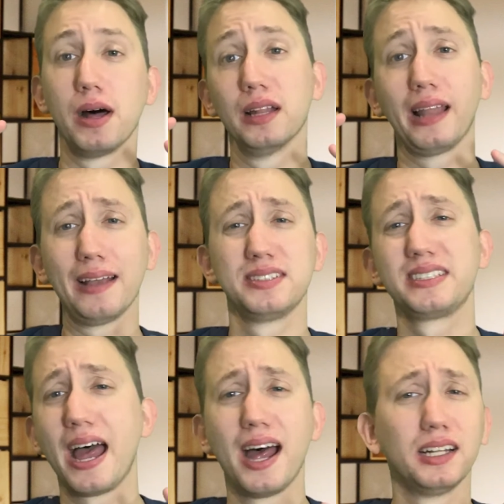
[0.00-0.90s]
a
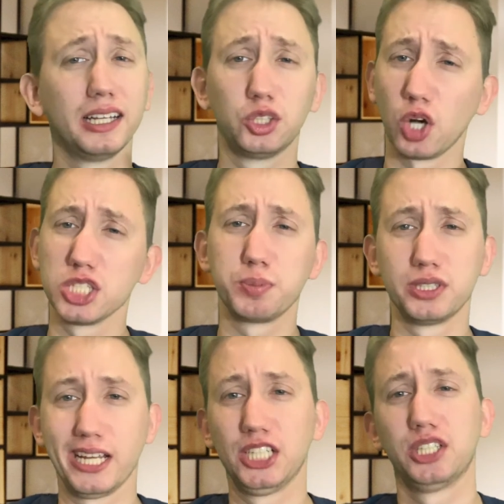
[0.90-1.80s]
lifestyle and
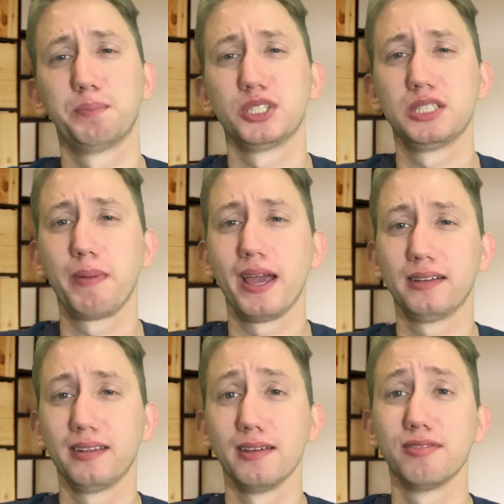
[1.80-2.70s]
transportation
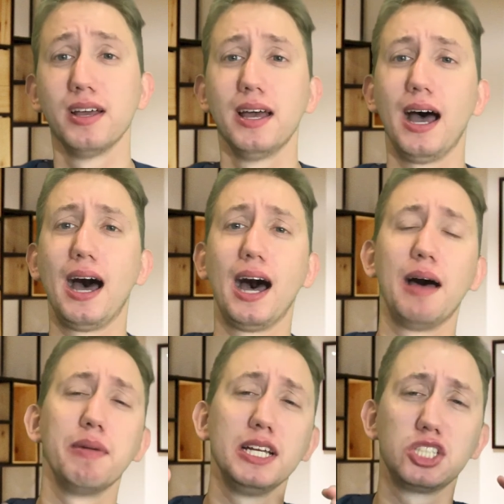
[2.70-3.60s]
perspective,
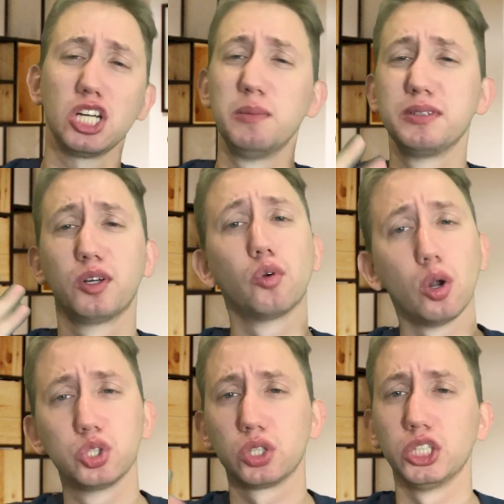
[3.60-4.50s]
in terms of
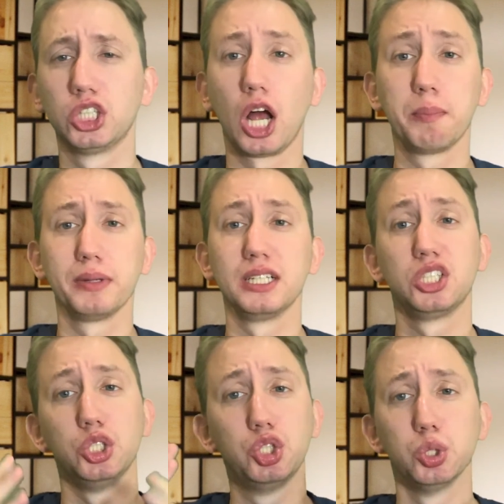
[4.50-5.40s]
grocery shoppings,
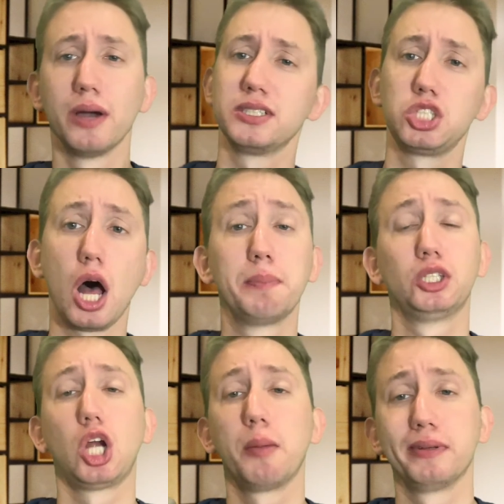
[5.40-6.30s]
you do have a Stop and
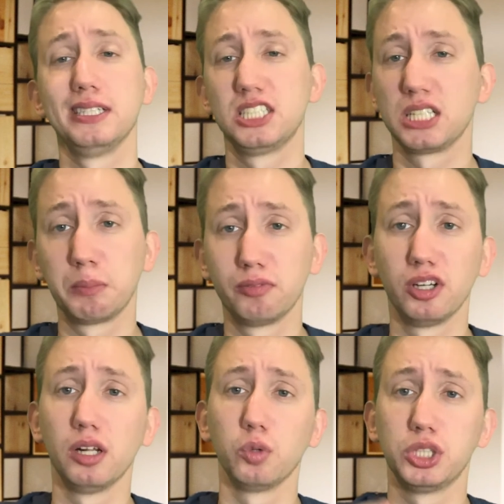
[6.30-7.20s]
Shop in East
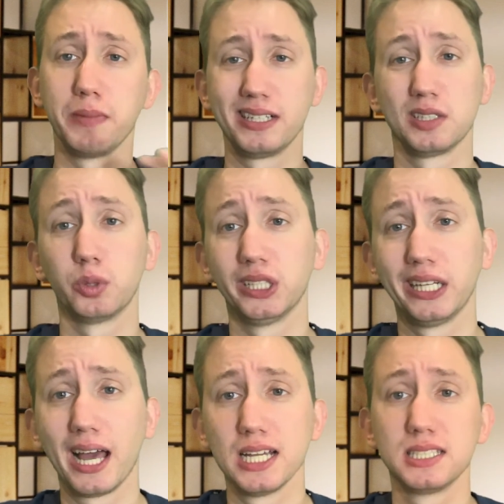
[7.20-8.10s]
Somerville, which makes it really
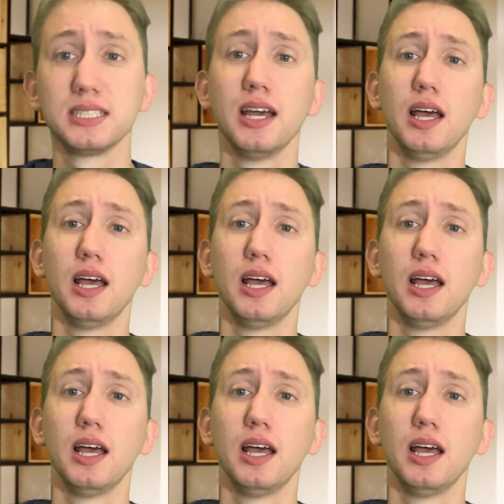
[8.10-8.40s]
nice.